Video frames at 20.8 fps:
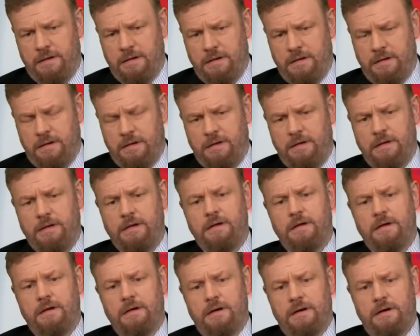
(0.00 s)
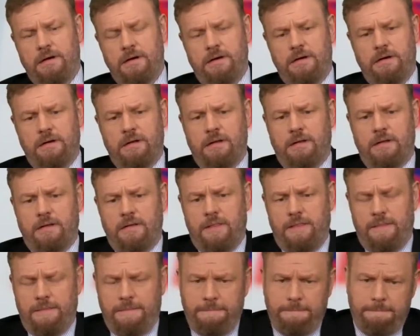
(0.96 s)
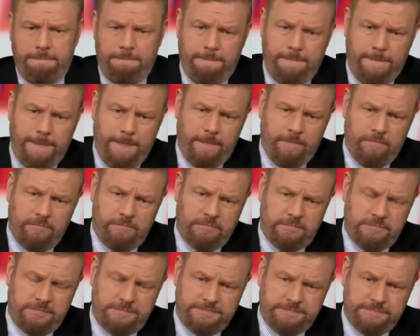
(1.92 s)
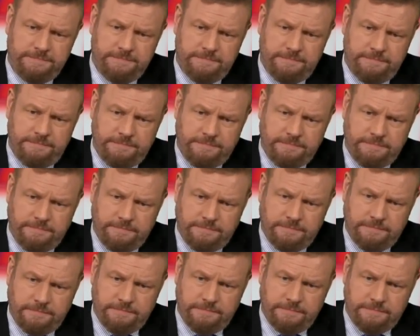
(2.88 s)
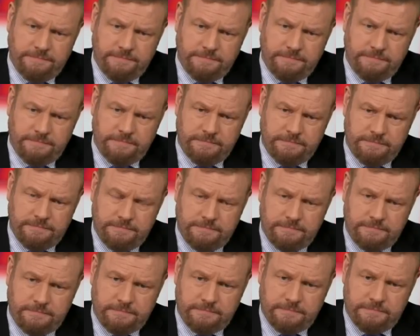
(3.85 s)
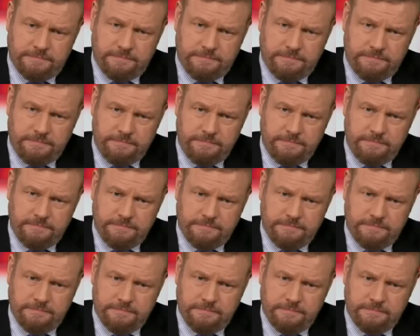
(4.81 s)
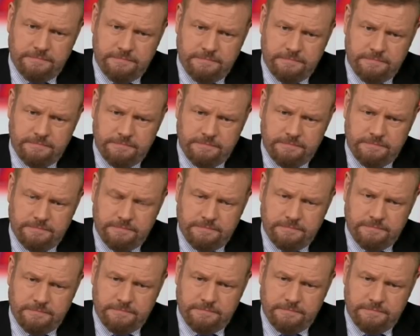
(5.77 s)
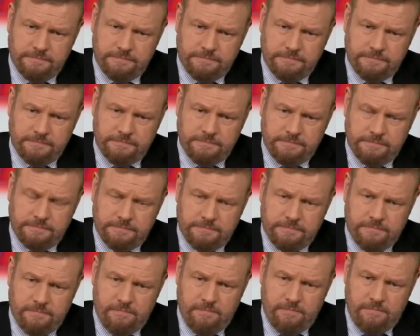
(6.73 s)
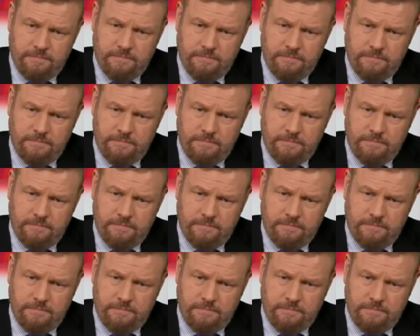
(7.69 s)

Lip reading: No words are spoken by the person on screen.